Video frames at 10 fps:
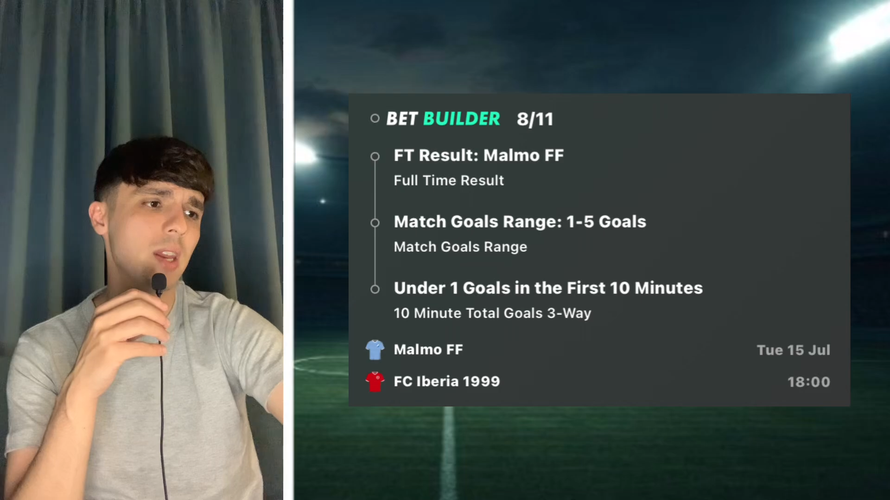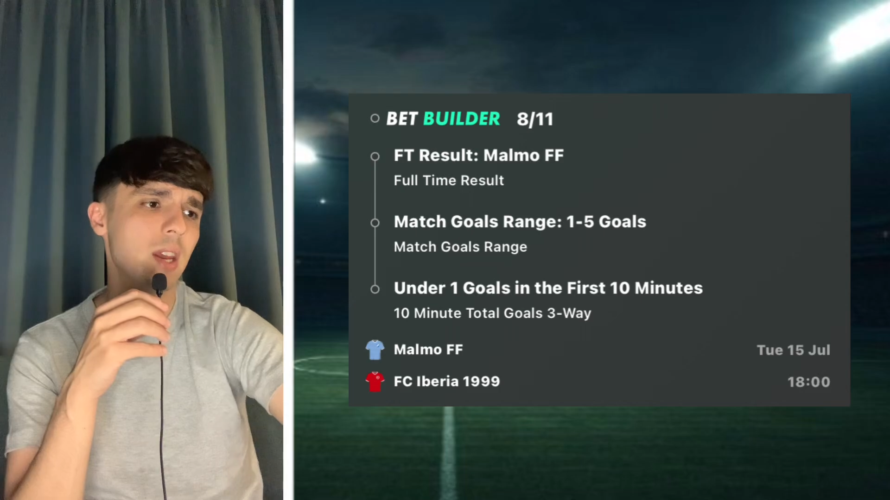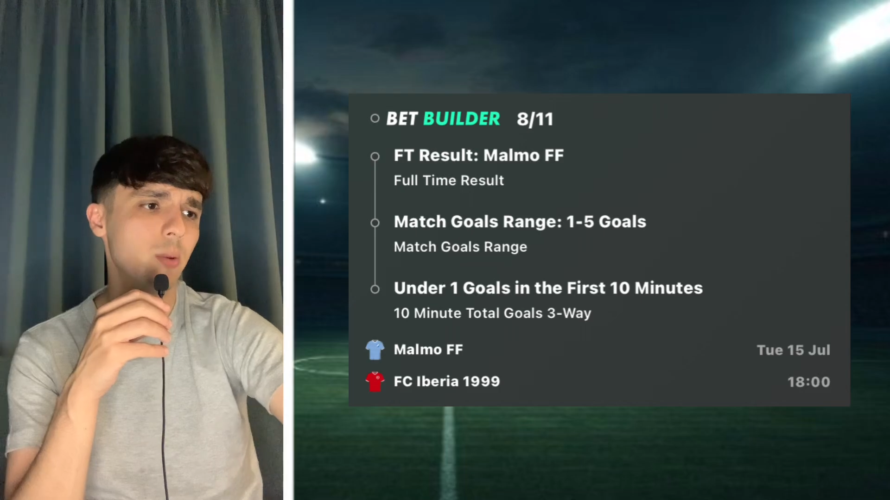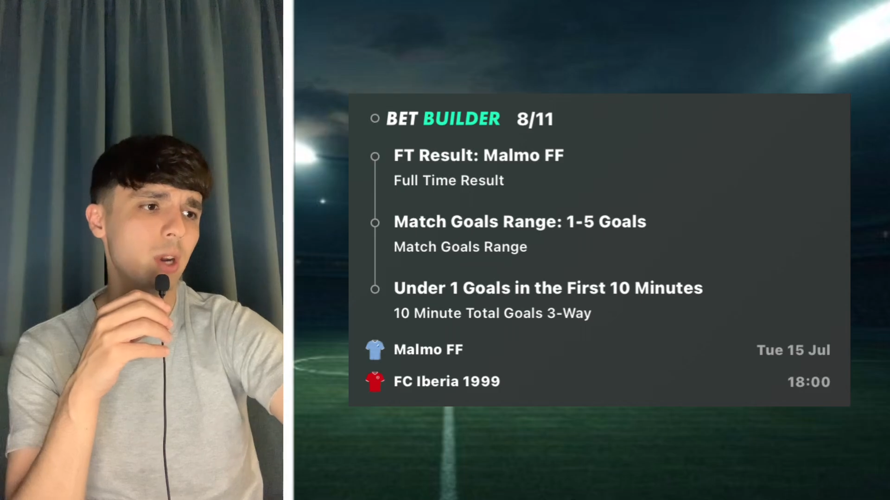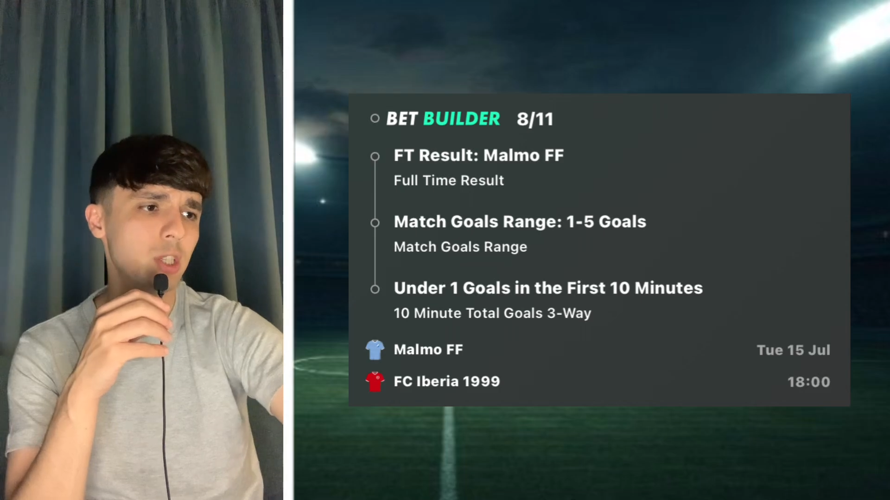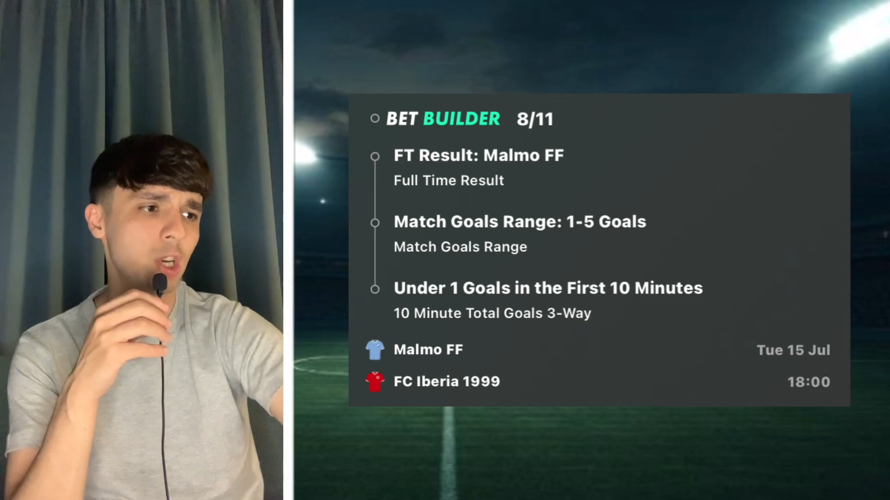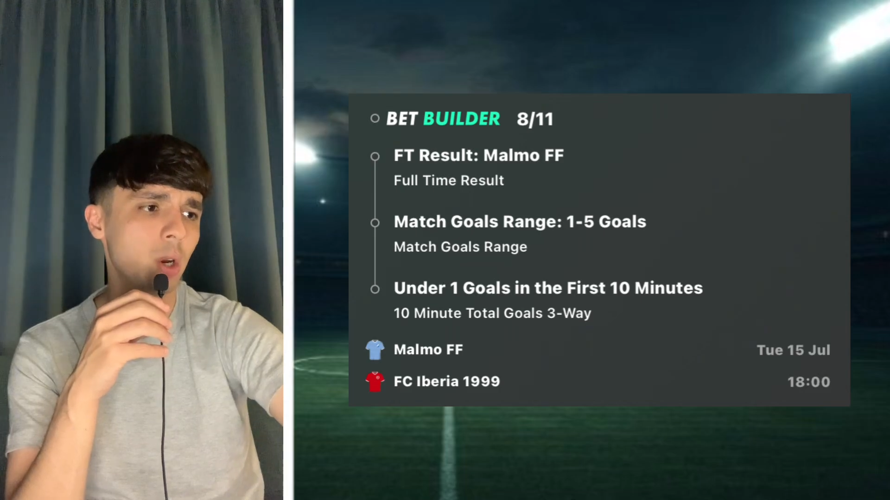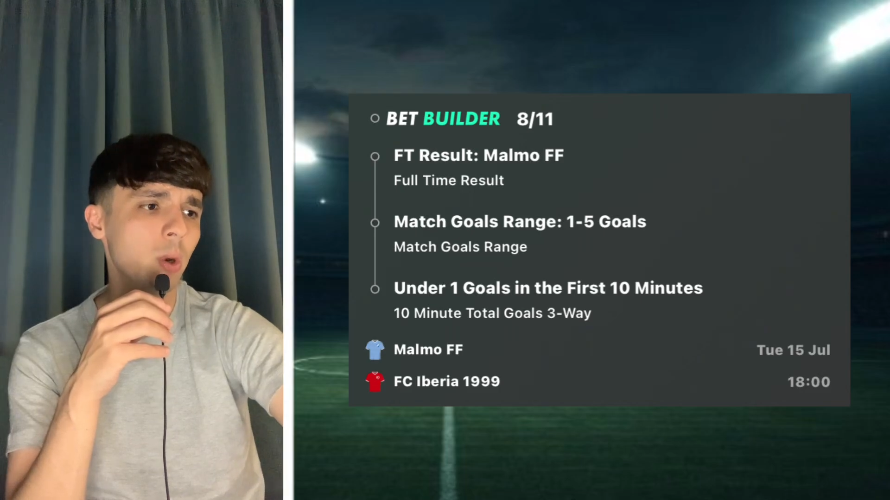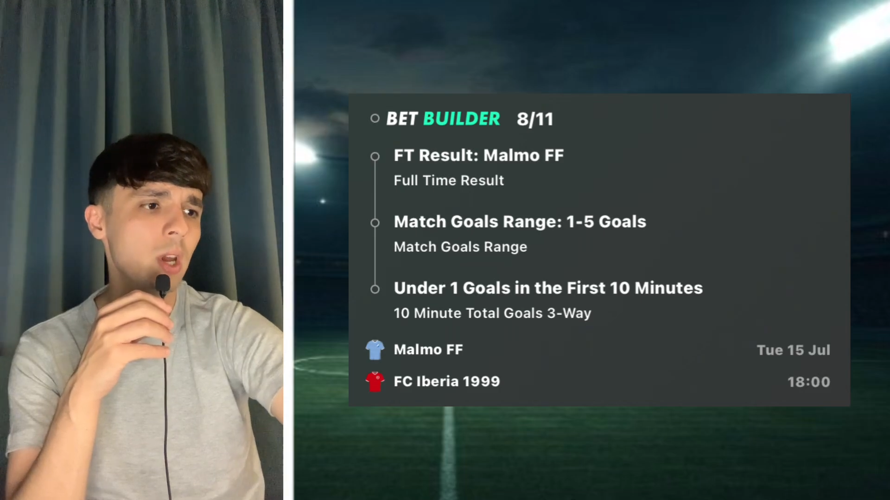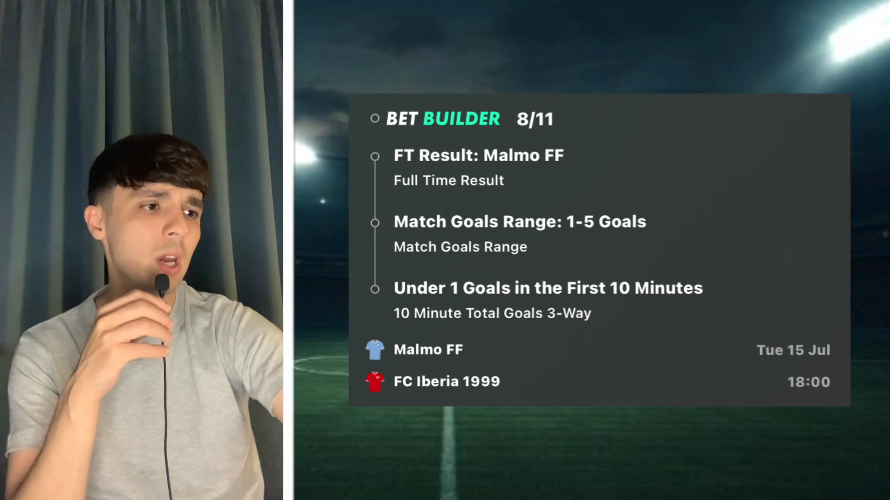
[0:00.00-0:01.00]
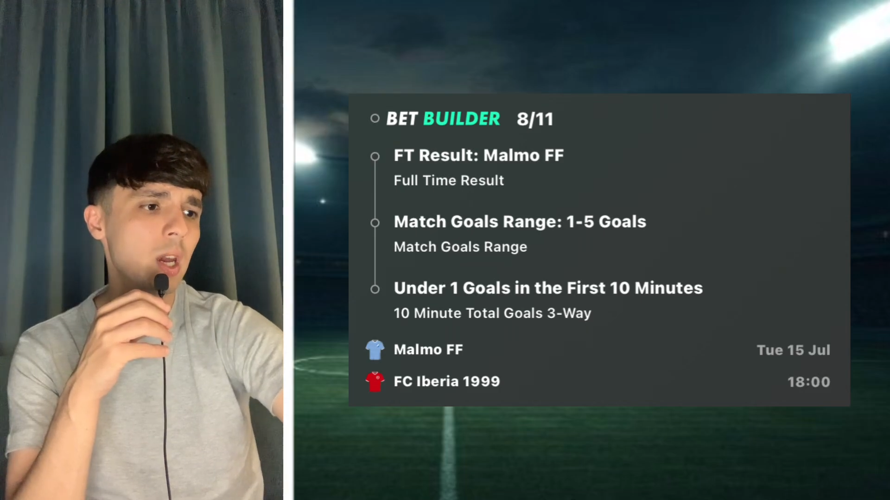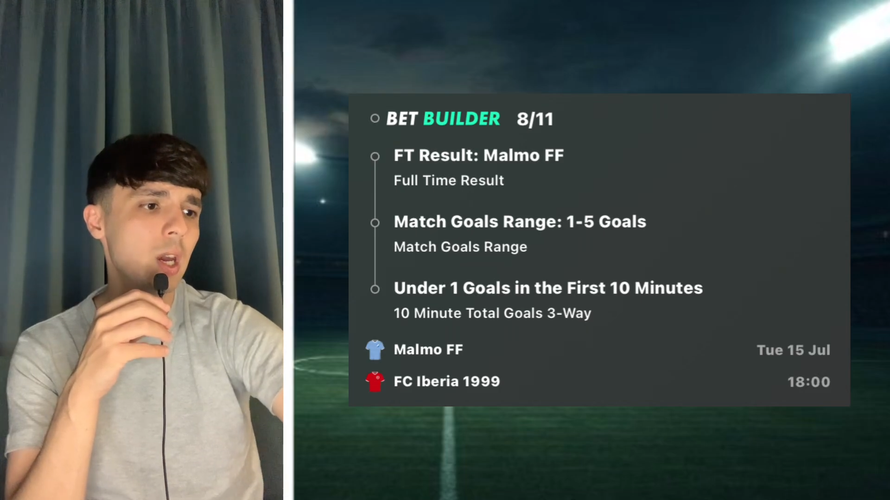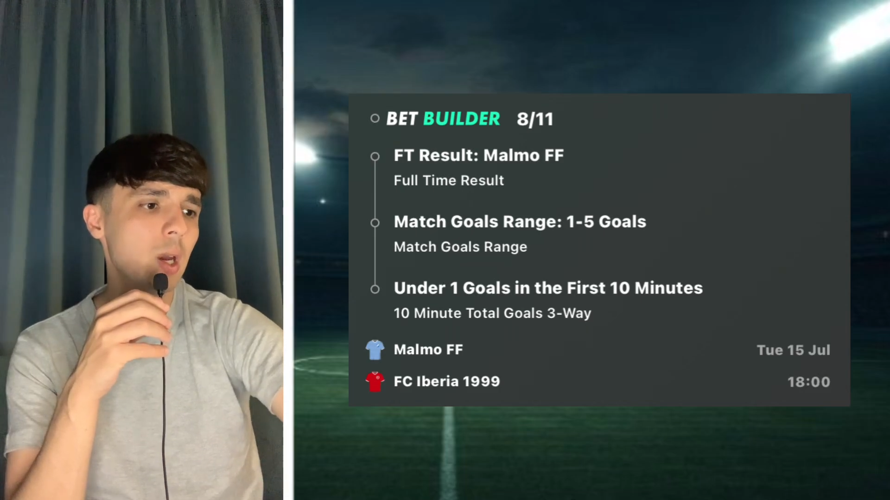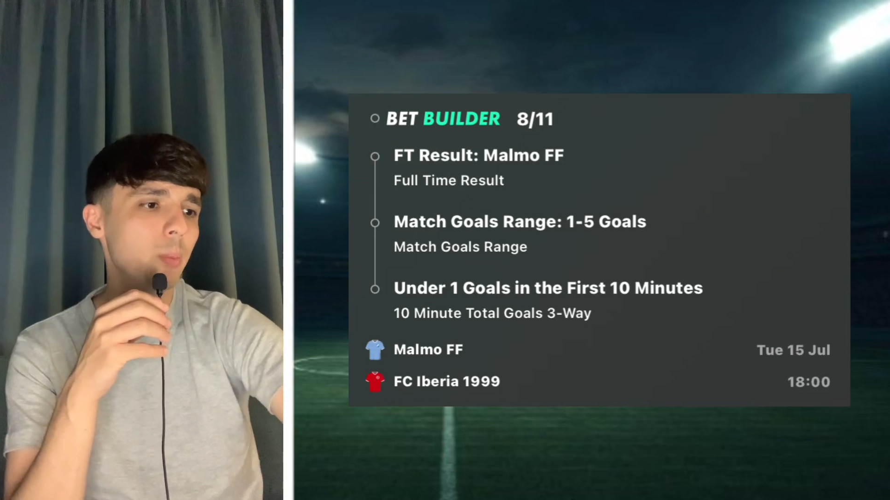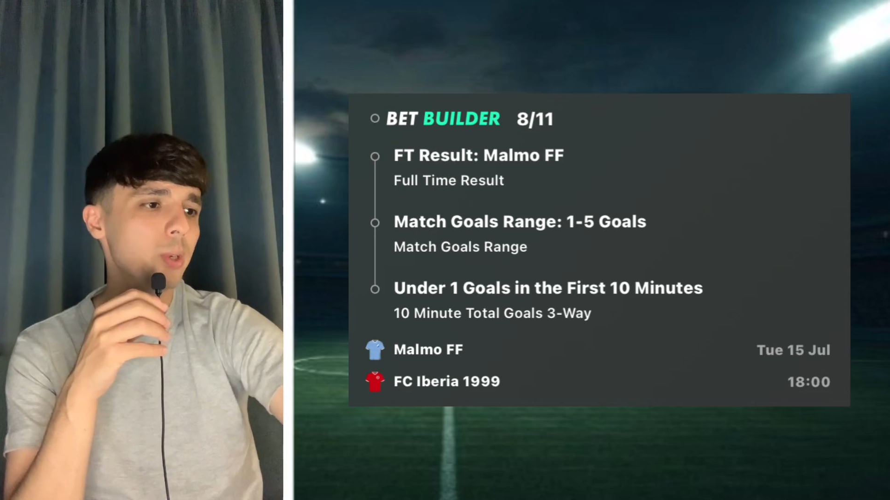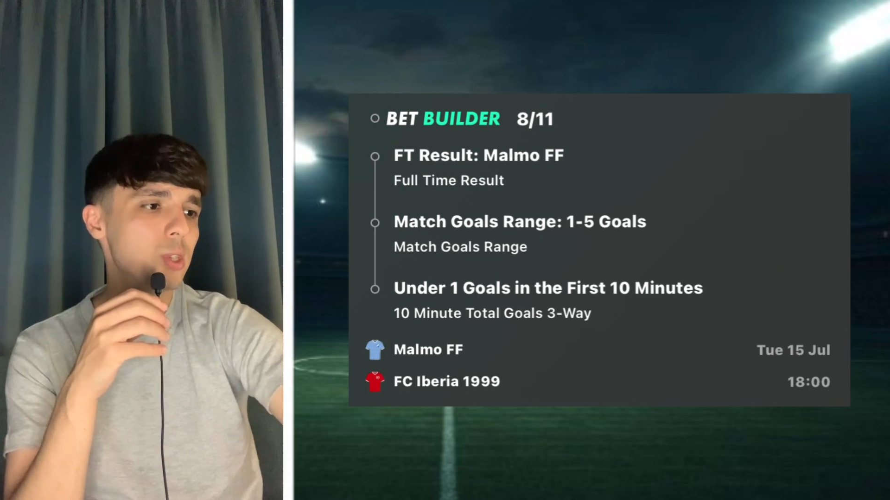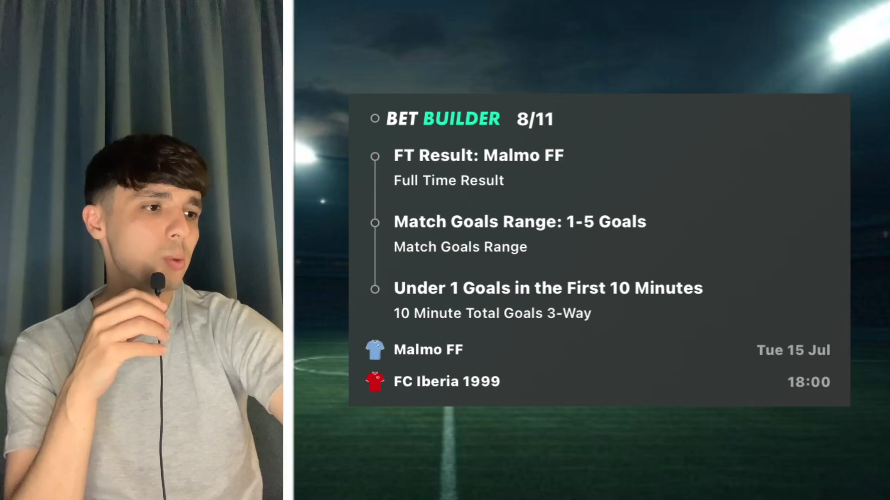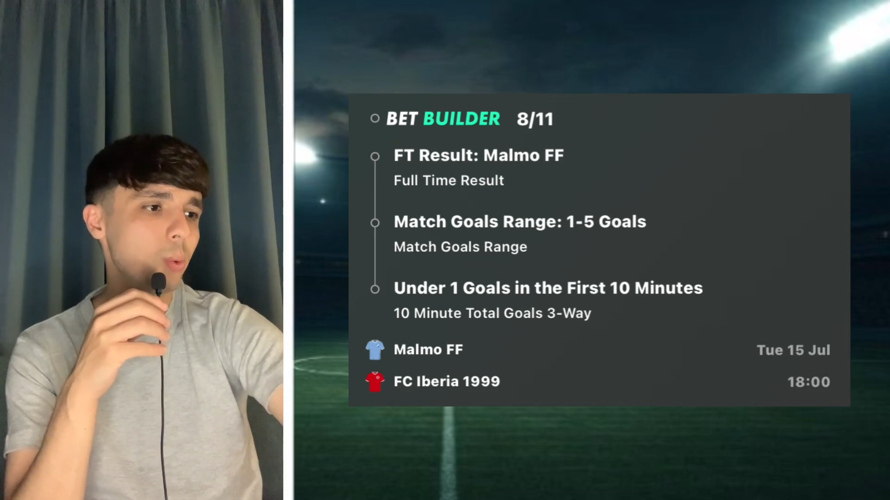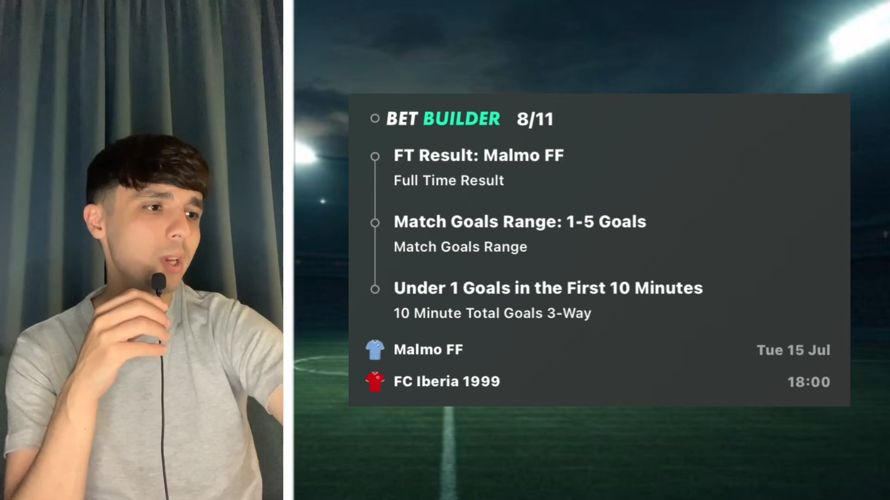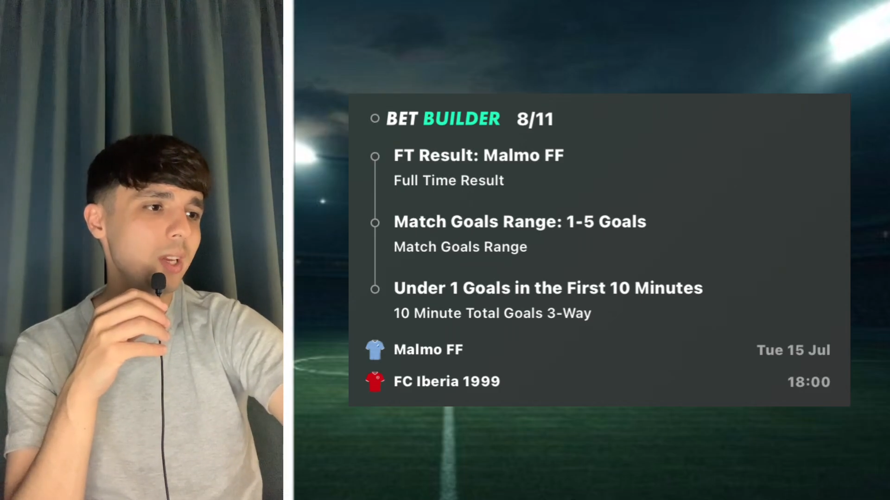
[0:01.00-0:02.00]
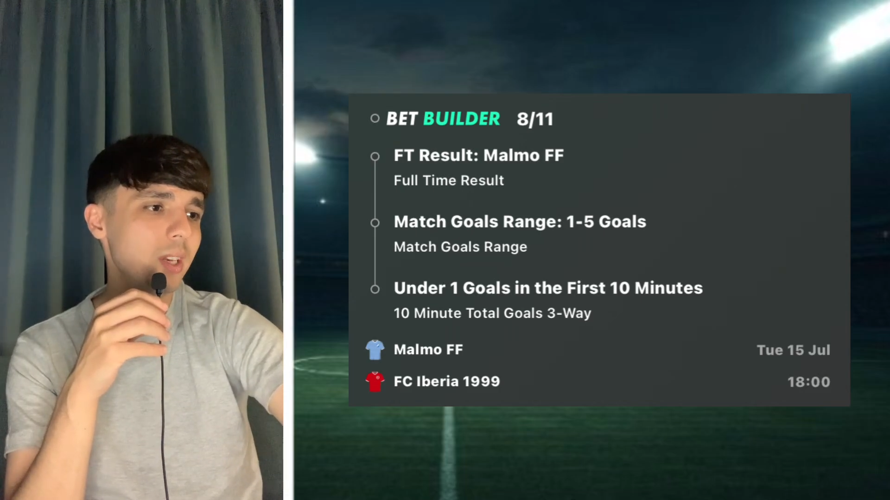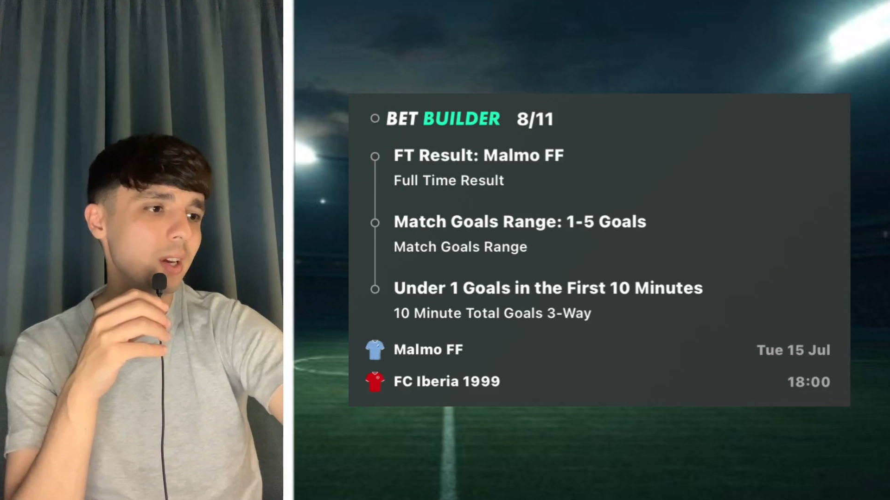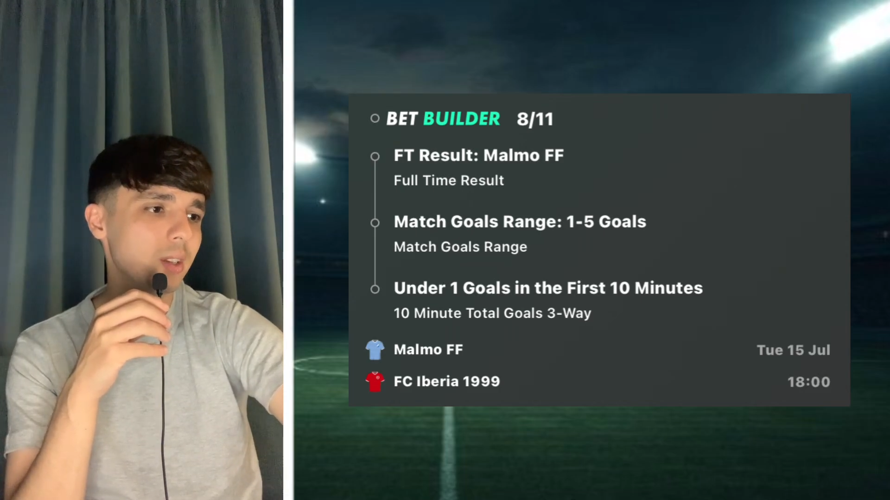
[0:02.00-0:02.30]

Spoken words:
hit ratio between